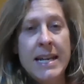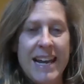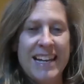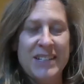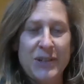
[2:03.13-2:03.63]

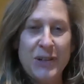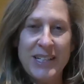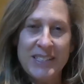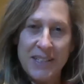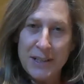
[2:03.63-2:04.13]
And so I
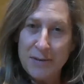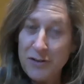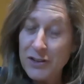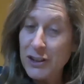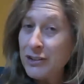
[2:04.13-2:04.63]
signed up
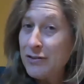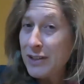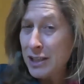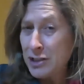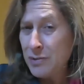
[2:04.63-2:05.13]
for
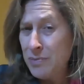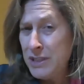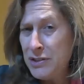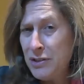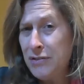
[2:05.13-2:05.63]
Financial
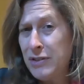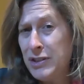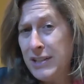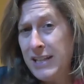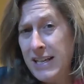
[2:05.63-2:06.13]
Peace
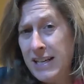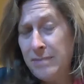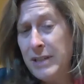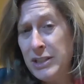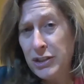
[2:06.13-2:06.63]
University at
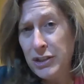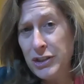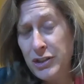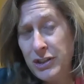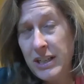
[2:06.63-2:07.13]
my
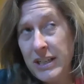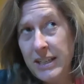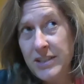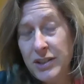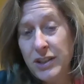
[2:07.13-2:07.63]
church, and
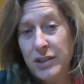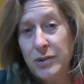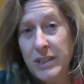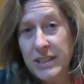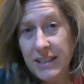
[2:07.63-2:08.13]
I started
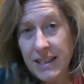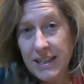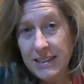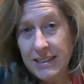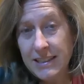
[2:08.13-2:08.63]
going to
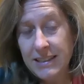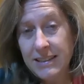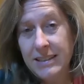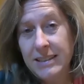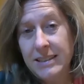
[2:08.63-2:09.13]
that.
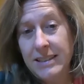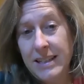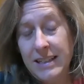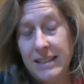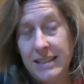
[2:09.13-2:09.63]

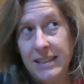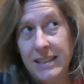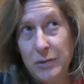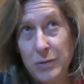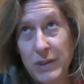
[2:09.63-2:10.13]
And
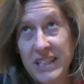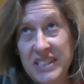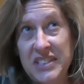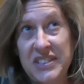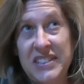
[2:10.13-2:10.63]
it
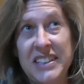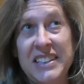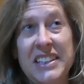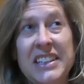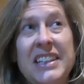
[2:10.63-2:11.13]
was
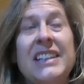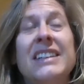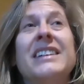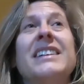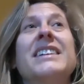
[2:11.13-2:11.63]

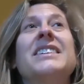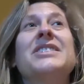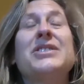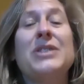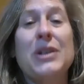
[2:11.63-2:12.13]

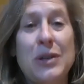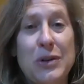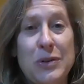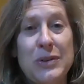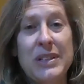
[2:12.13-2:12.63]

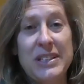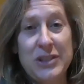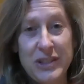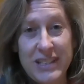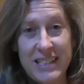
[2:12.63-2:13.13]
so
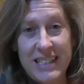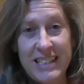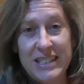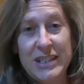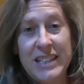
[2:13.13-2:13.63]

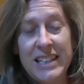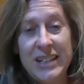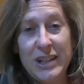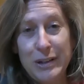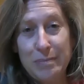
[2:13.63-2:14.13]
interesting to get
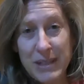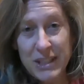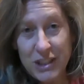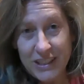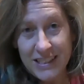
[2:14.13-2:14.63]
on a
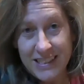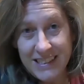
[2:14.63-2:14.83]
budget